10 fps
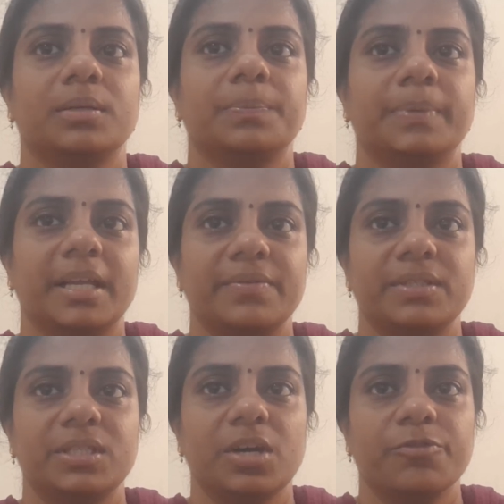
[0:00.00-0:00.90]

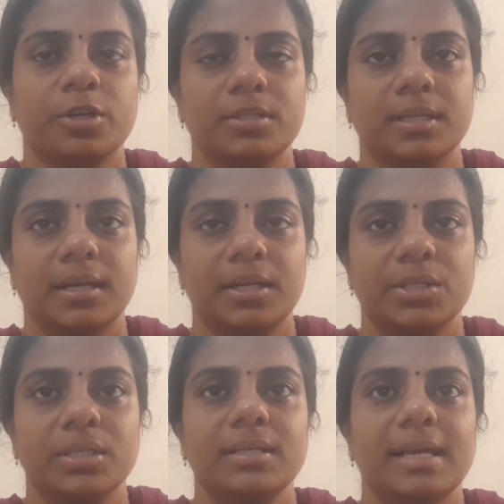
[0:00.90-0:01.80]
privacy of
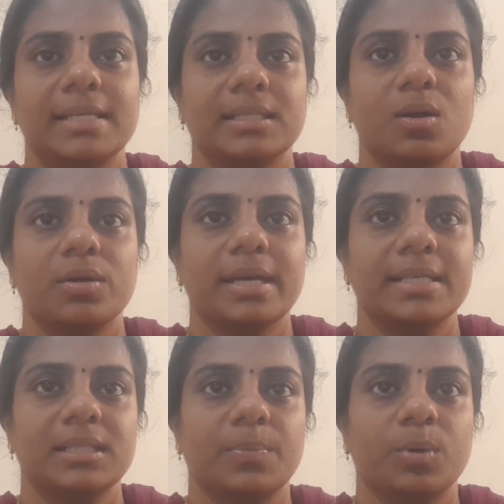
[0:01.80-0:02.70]
consideration. As long
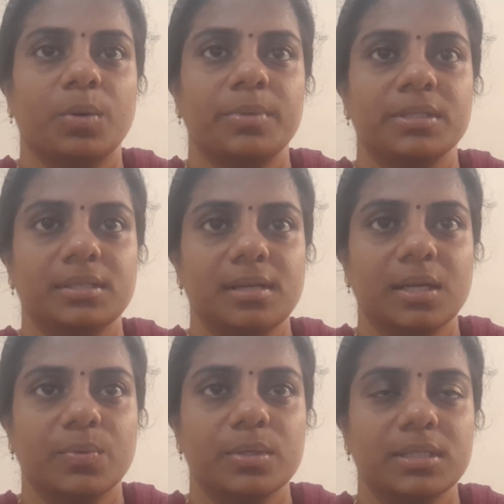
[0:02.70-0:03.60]
as the promissory
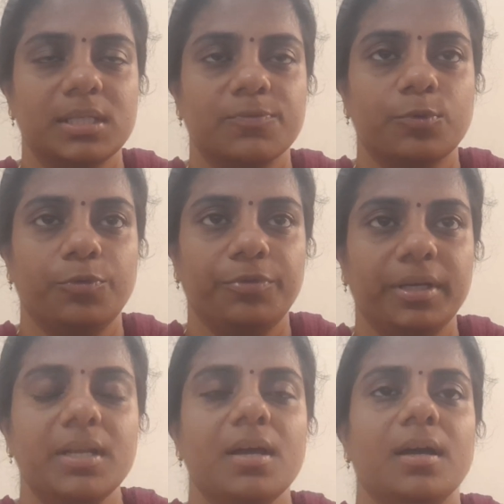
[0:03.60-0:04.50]
request is
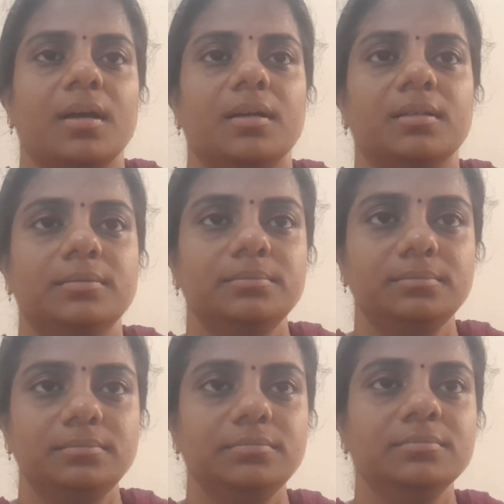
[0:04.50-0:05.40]
fulfilled, uh,
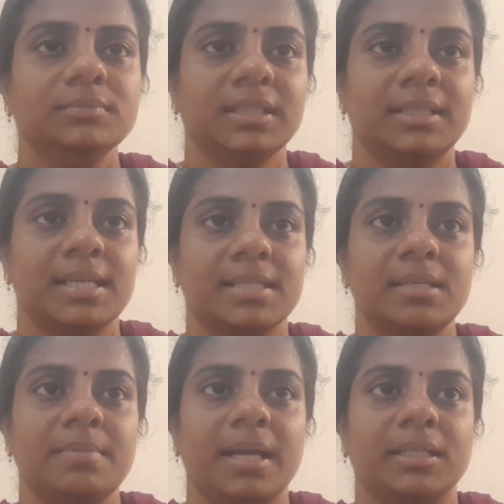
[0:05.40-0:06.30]
it
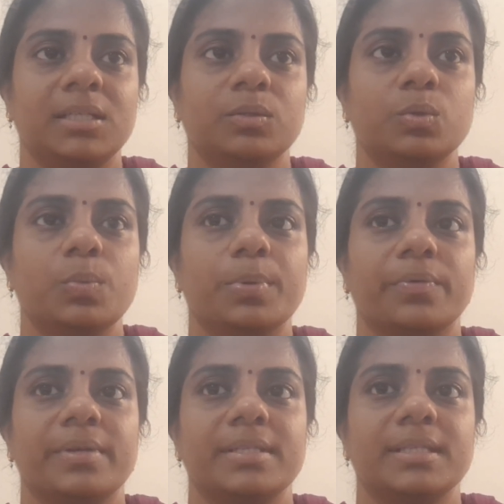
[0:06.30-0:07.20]
doesn't matter who
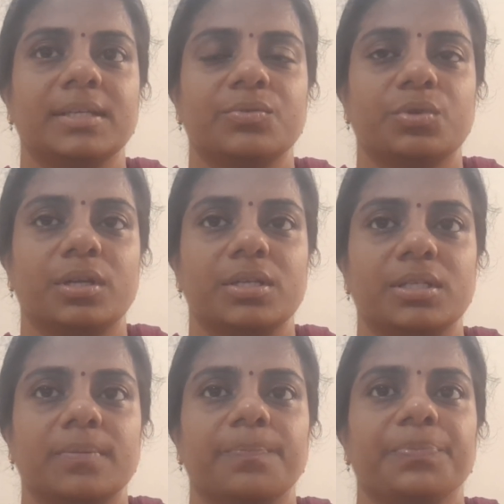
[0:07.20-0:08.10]
provides the
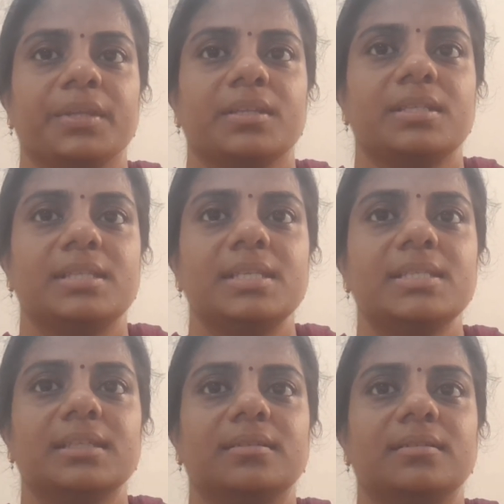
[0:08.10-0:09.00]
consideration. This is